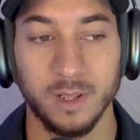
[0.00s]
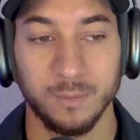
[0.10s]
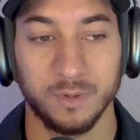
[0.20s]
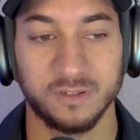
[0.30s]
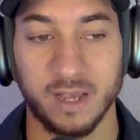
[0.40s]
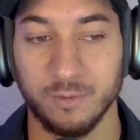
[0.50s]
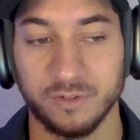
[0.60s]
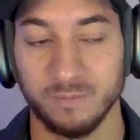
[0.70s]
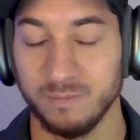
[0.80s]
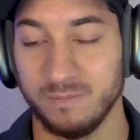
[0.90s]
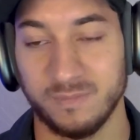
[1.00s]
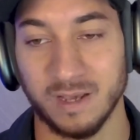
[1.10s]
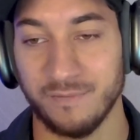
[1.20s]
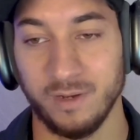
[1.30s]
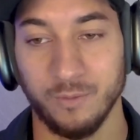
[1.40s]
because that was
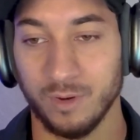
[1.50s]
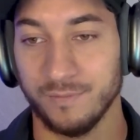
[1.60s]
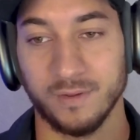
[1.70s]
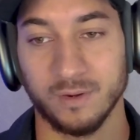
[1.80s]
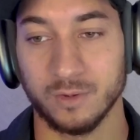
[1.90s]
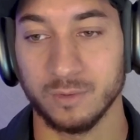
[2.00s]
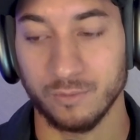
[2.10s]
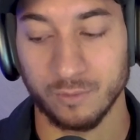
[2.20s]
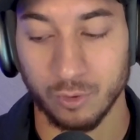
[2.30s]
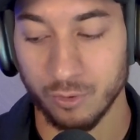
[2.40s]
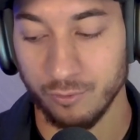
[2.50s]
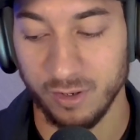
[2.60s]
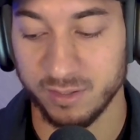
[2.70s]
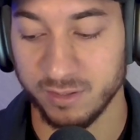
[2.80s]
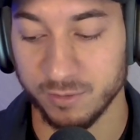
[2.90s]
definitely one of the core
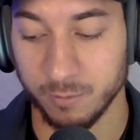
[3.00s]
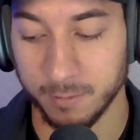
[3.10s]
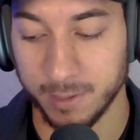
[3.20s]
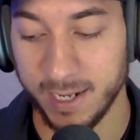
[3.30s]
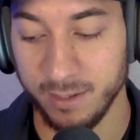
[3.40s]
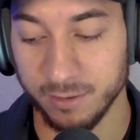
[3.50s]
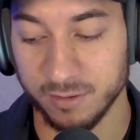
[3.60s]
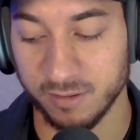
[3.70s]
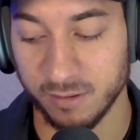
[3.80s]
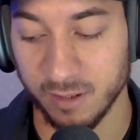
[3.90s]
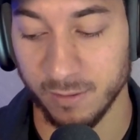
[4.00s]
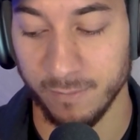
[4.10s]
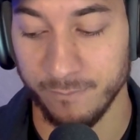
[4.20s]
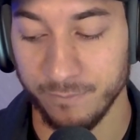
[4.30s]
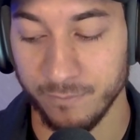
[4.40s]
reasons why you could
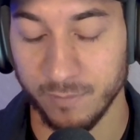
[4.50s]
still